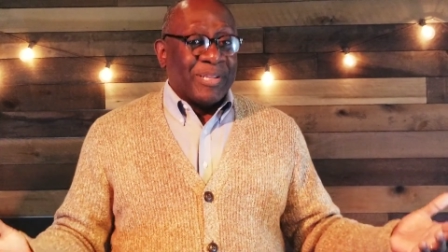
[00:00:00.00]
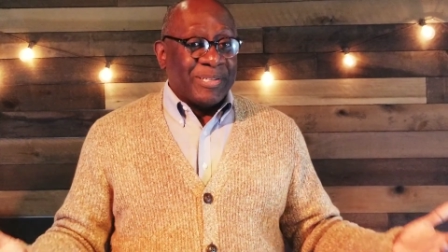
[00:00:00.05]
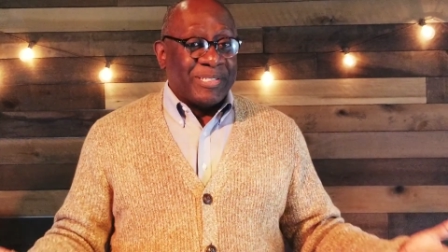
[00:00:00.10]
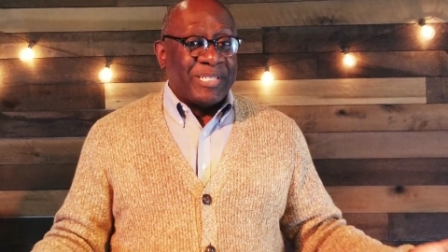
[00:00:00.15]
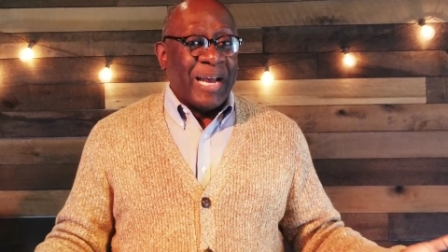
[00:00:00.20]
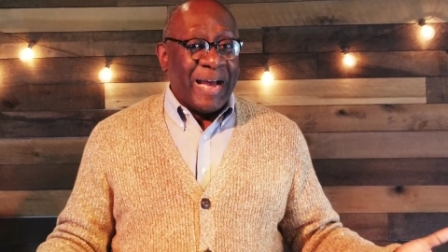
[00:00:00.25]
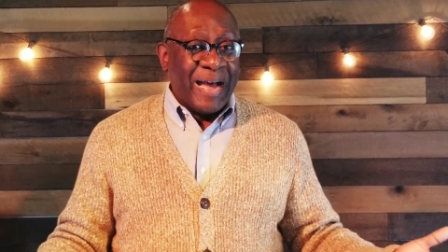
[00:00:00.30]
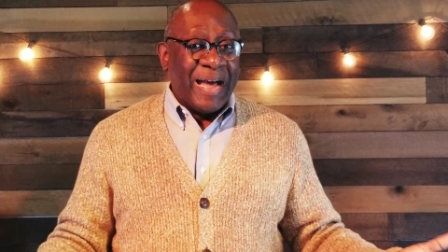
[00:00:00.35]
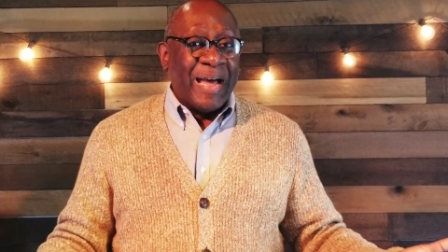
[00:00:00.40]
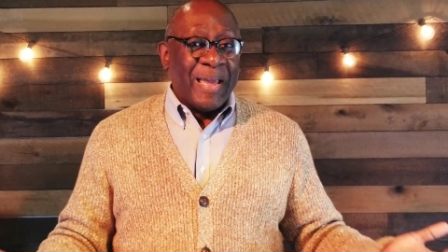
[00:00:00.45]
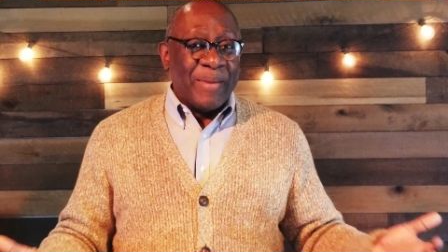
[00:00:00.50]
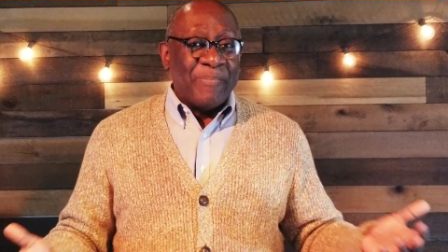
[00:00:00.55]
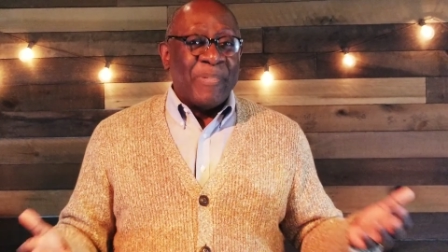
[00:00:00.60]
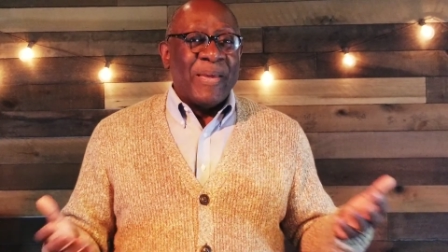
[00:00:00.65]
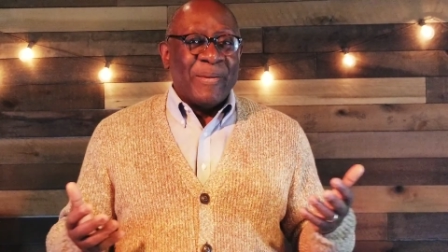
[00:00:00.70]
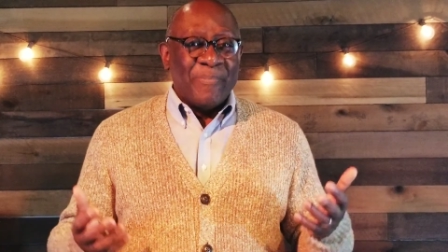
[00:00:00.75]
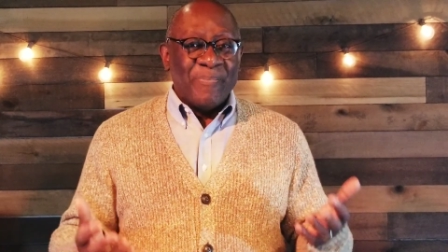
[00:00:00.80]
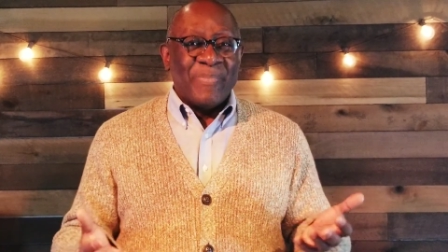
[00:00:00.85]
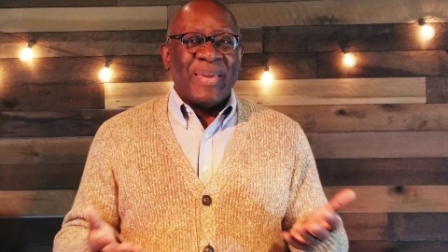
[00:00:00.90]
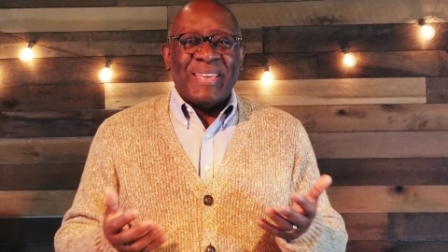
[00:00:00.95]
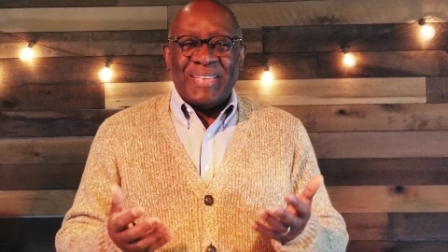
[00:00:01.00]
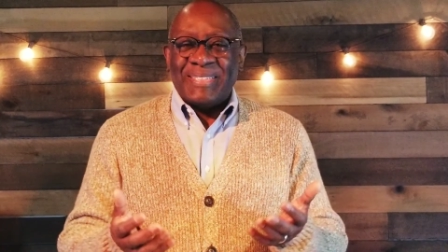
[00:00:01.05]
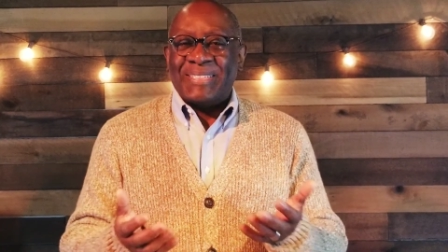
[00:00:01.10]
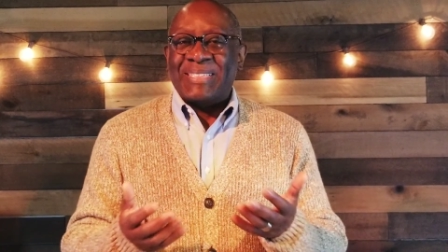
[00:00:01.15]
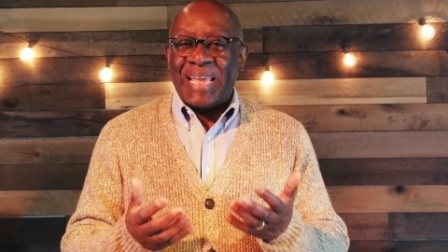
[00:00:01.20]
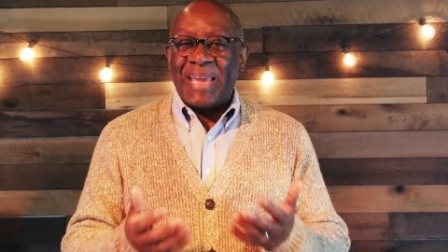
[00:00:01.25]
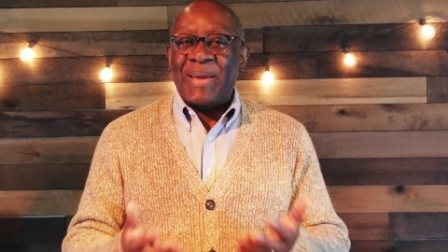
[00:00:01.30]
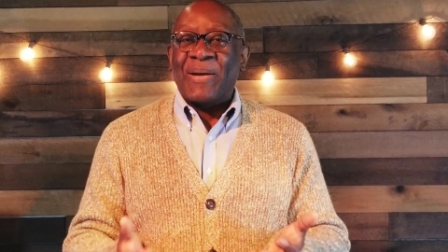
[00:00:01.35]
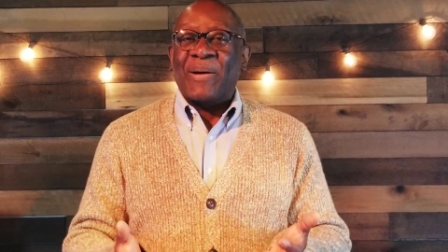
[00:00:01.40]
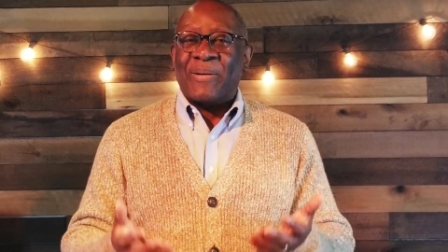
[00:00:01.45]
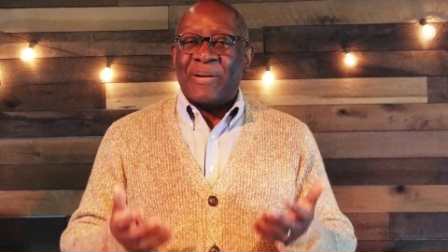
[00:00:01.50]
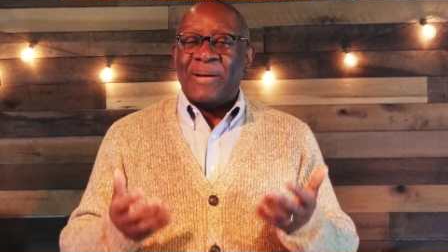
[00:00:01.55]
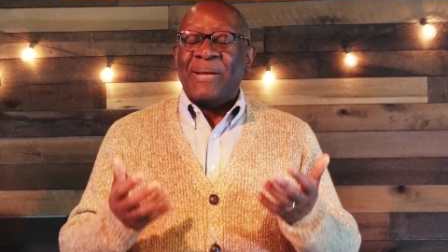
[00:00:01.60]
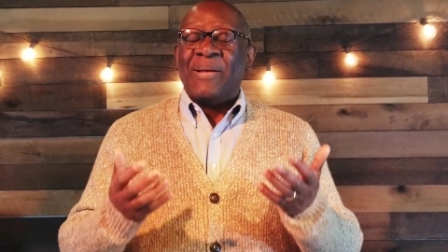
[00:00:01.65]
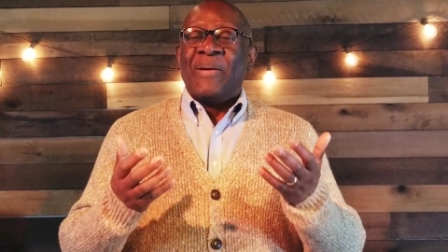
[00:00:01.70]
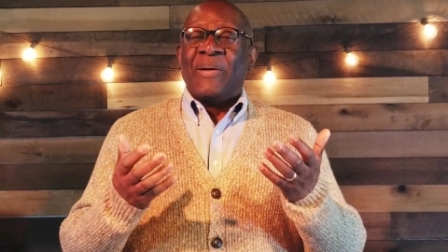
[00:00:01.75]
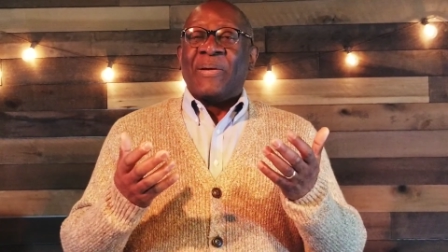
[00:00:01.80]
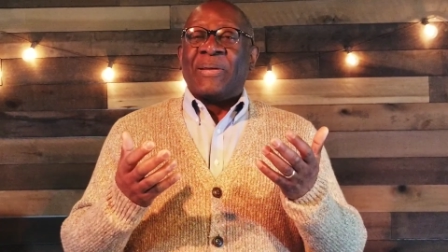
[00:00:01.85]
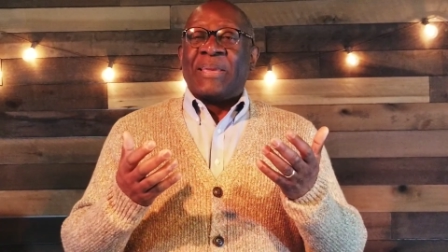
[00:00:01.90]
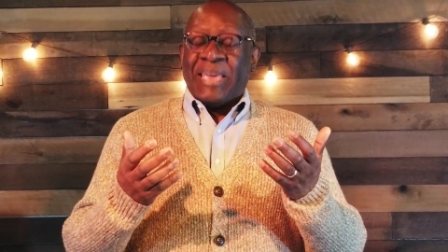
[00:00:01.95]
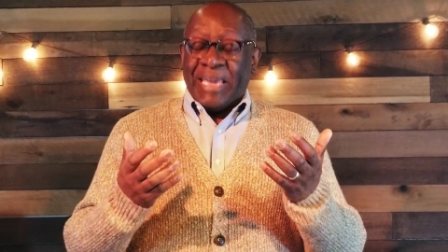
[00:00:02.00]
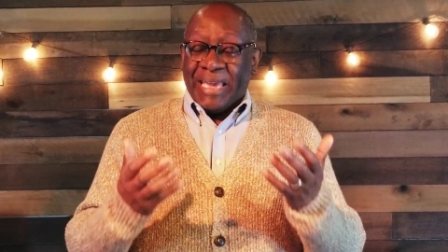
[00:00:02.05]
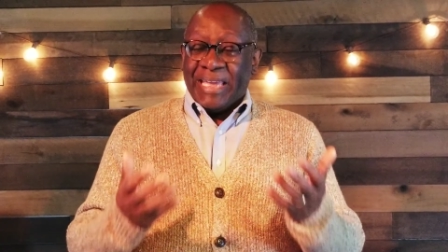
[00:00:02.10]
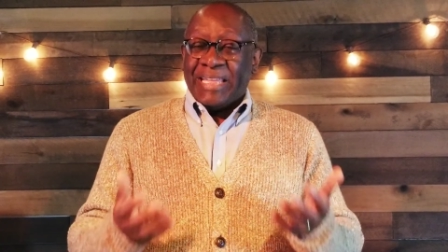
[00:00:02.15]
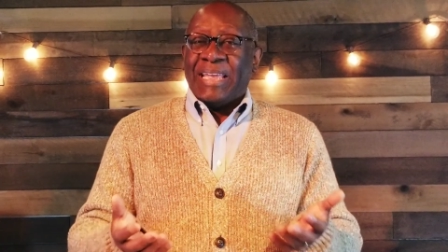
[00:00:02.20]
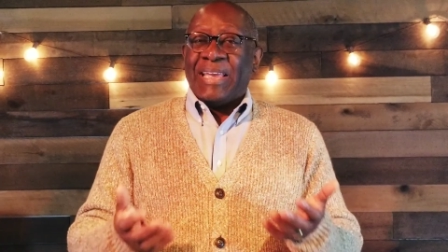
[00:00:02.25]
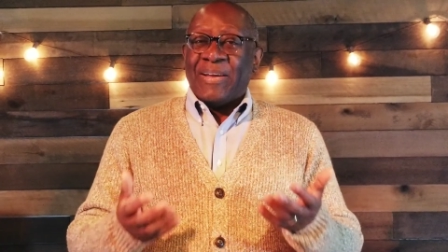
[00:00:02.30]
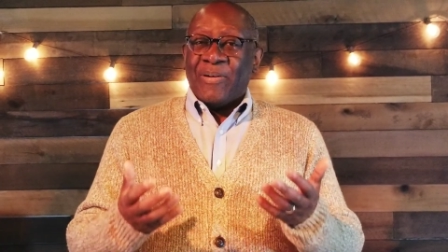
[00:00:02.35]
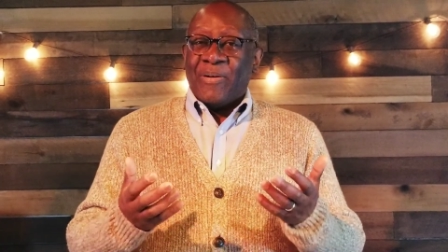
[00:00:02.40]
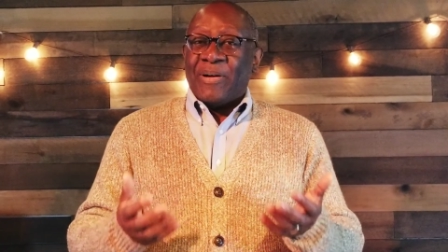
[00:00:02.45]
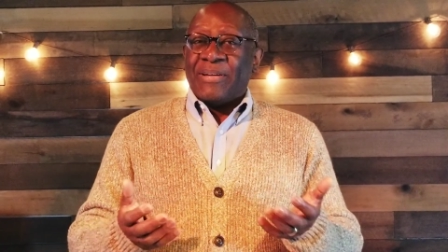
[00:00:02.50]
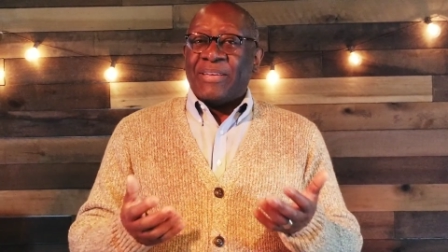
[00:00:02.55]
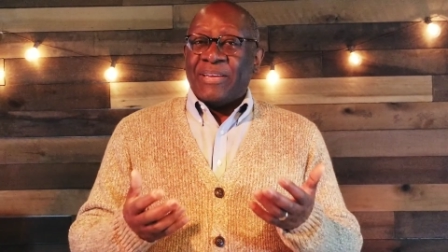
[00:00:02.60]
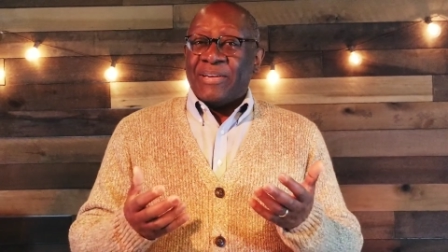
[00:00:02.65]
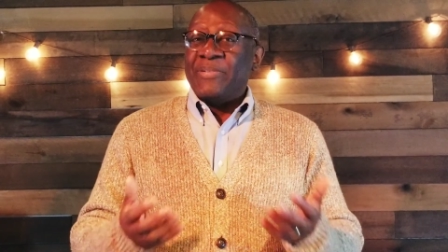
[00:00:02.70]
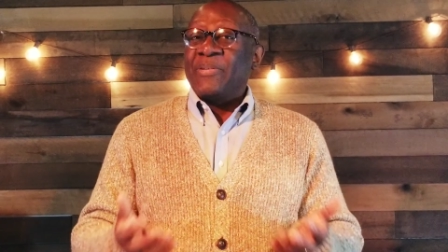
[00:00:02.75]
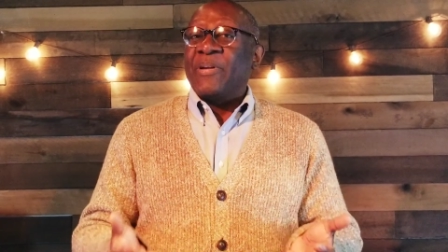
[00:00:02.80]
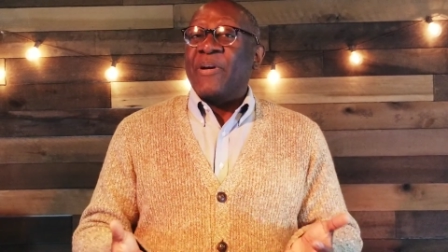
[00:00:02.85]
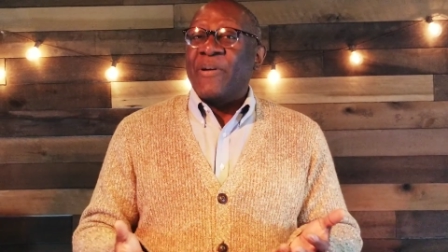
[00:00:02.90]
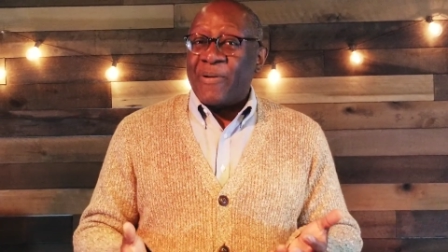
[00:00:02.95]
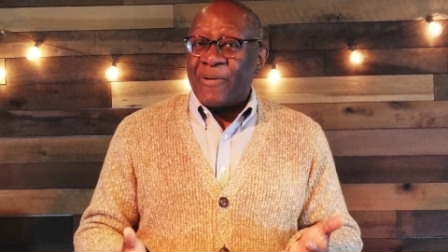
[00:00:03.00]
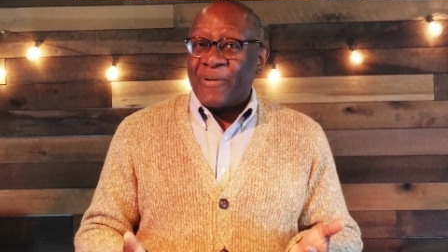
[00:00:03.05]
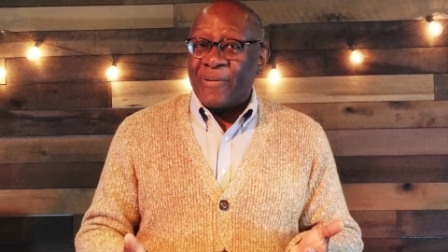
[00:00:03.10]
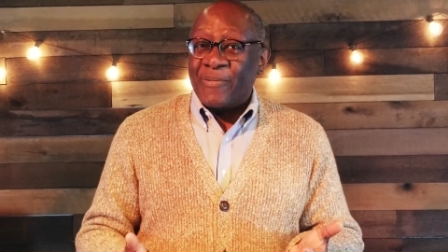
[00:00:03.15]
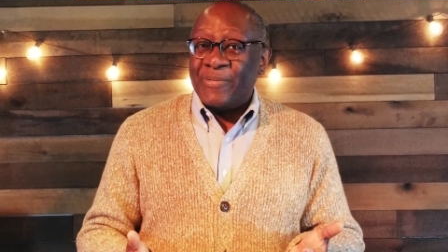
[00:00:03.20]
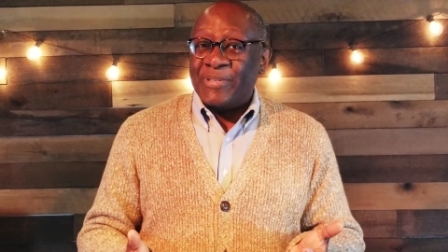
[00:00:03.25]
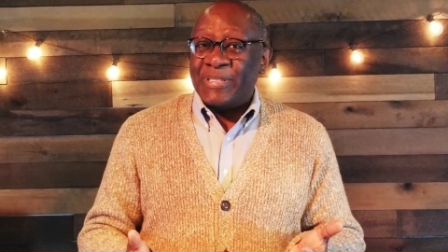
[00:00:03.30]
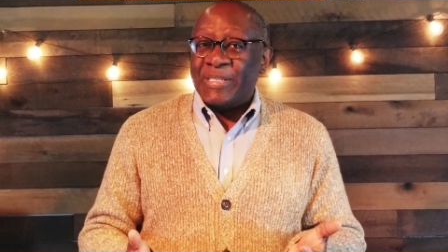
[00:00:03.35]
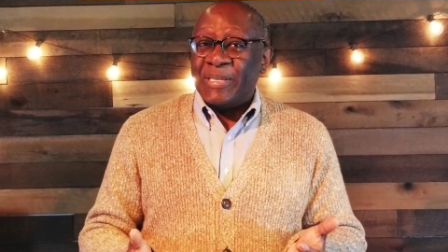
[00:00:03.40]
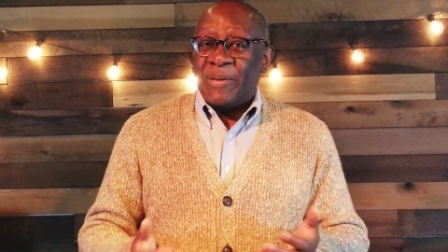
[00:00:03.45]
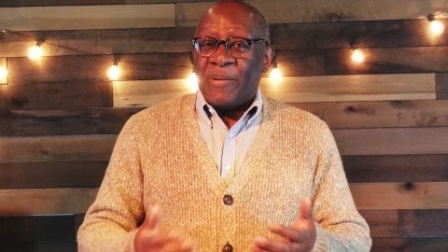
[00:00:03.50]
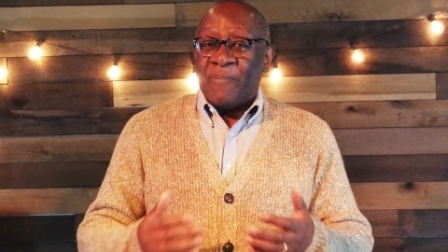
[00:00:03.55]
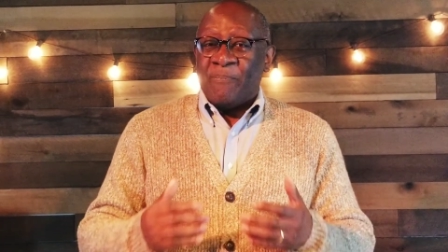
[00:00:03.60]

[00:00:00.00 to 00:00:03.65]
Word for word: time, it means they are getting on your nerves.